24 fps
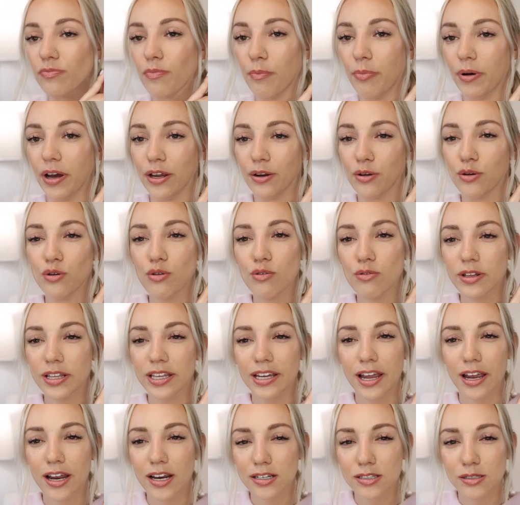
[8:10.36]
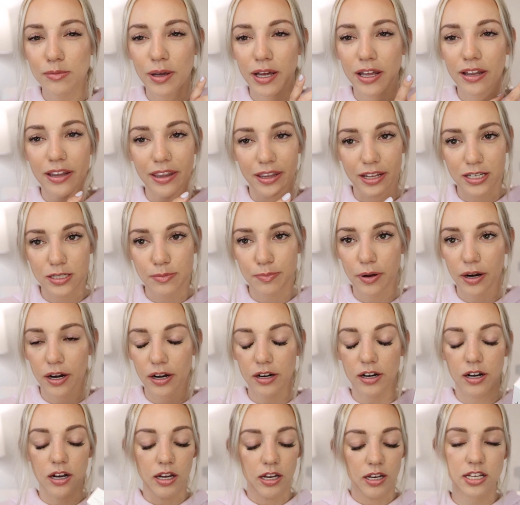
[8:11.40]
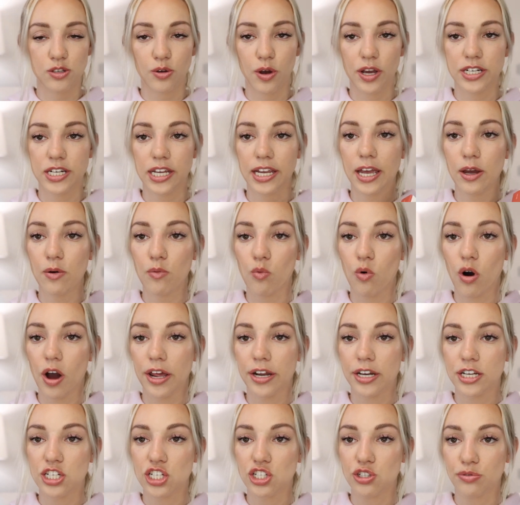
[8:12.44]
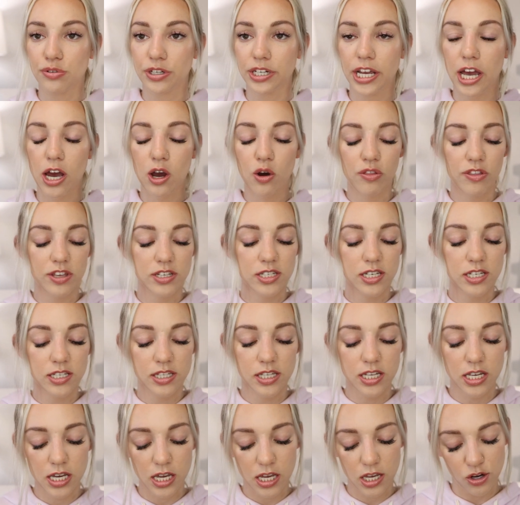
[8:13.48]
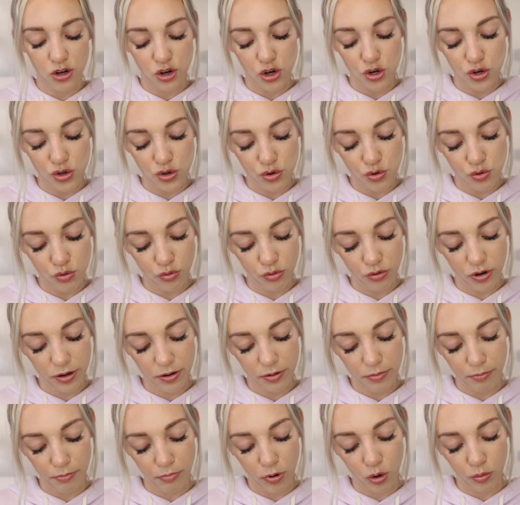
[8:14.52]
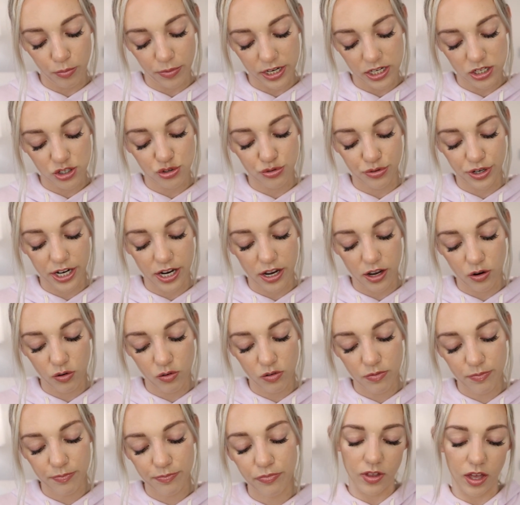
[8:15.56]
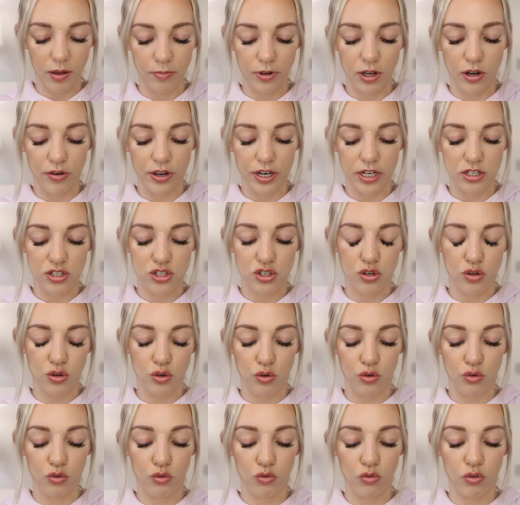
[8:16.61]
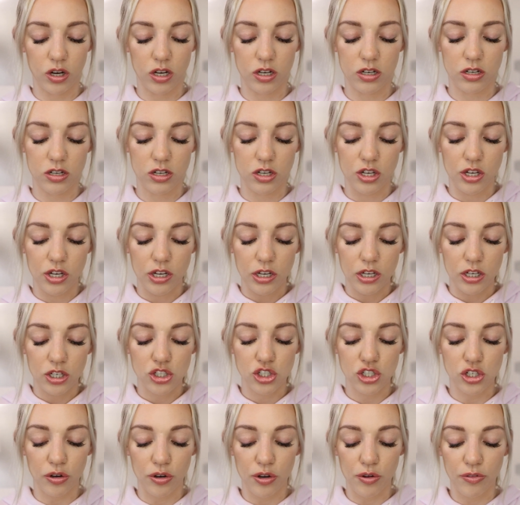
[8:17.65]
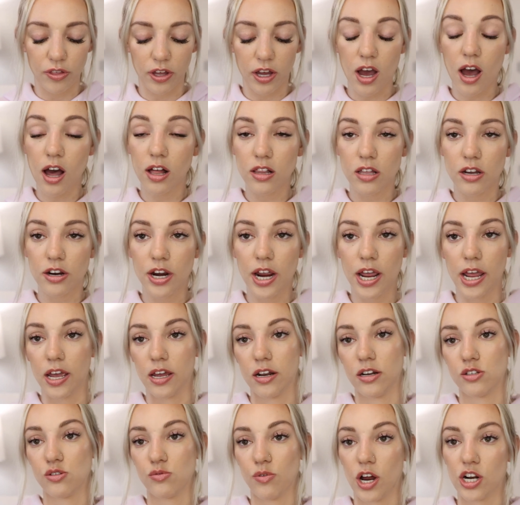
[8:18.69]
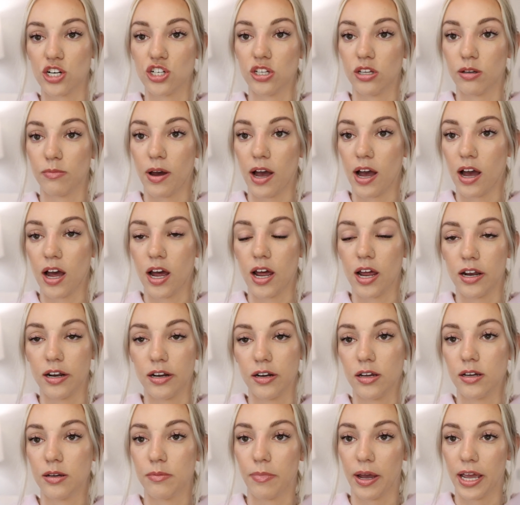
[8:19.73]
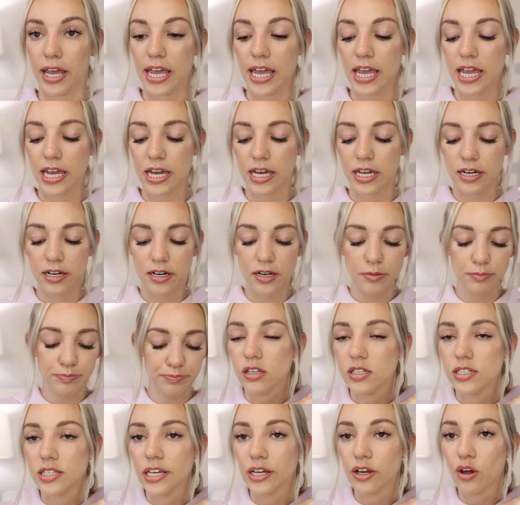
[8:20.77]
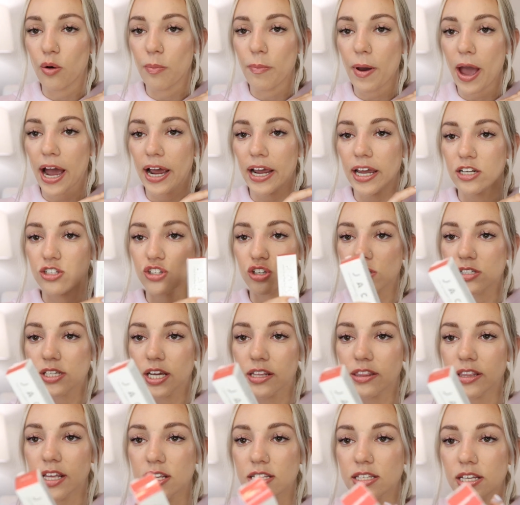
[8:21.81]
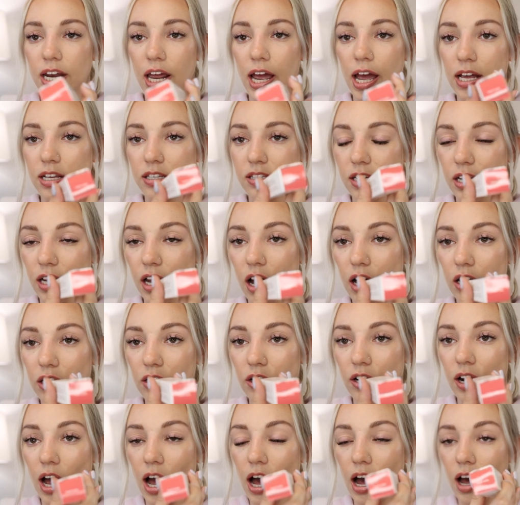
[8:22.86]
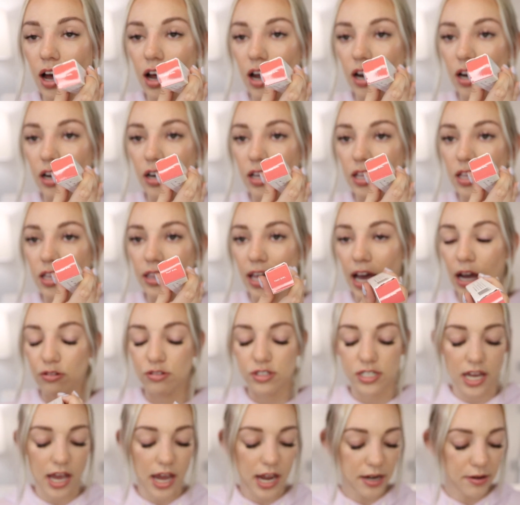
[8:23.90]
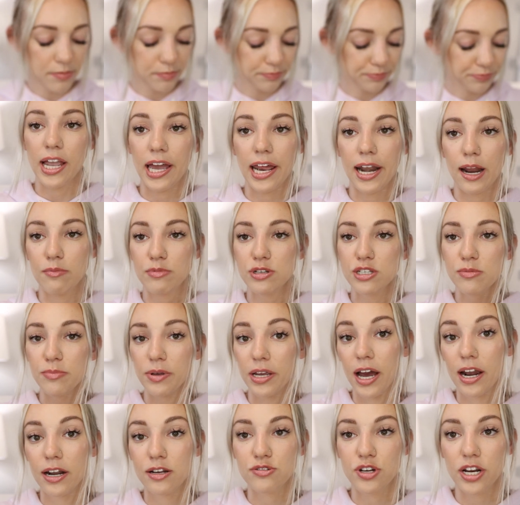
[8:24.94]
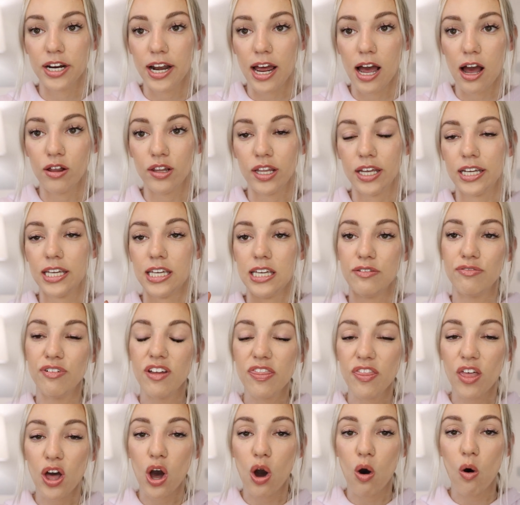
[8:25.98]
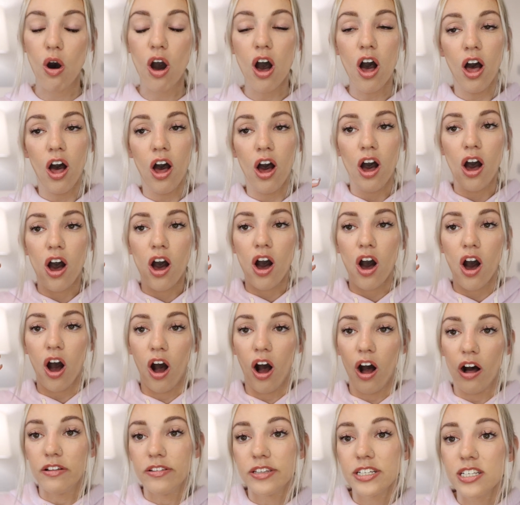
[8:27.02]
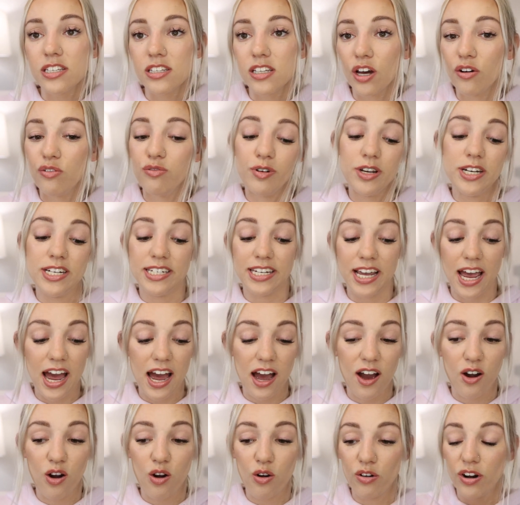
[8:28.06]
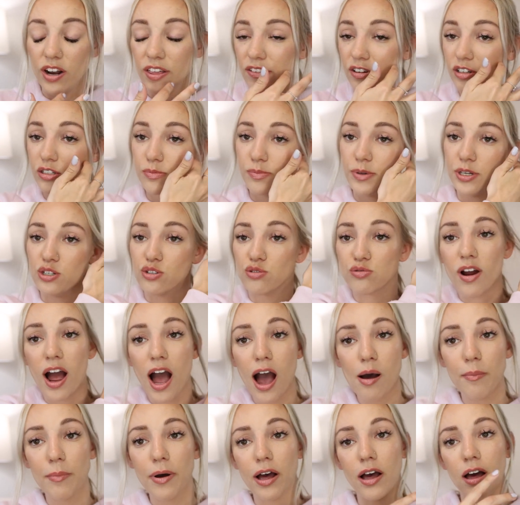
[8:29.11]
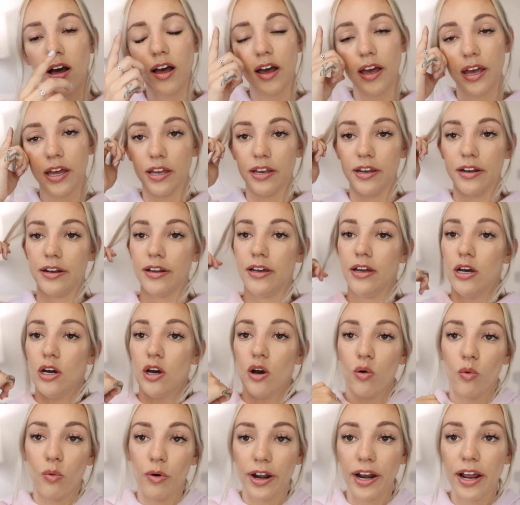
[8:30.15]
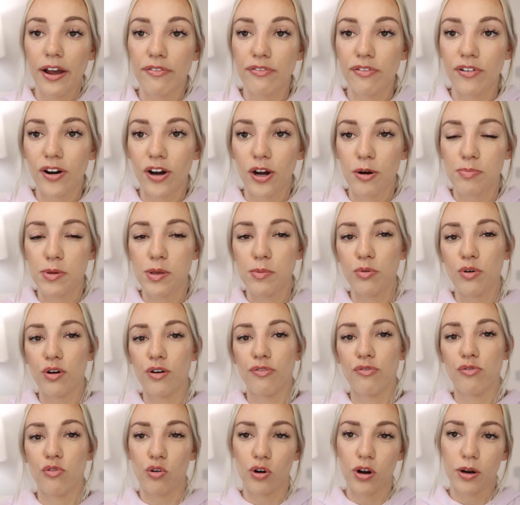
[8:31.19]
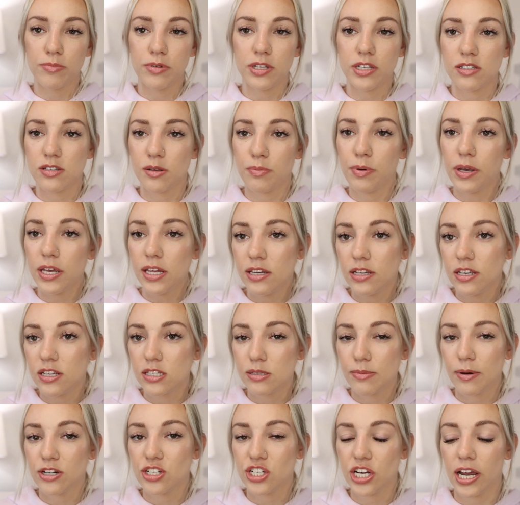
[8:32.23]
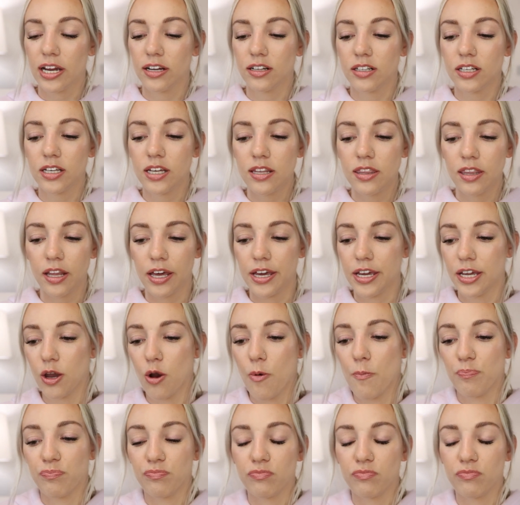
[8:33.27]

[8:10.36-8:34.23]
but who really cares about this part? So I did get one trio. This is the Nude Moment Trio. I'm going to show you the color and swatch them on my hand. The single package looks like this and it has the color on the outside. And I'm just gonna be honest right now, like even though all this stuff went down and there's been drama and whatever, people have formed these opinions about Jaclyn, like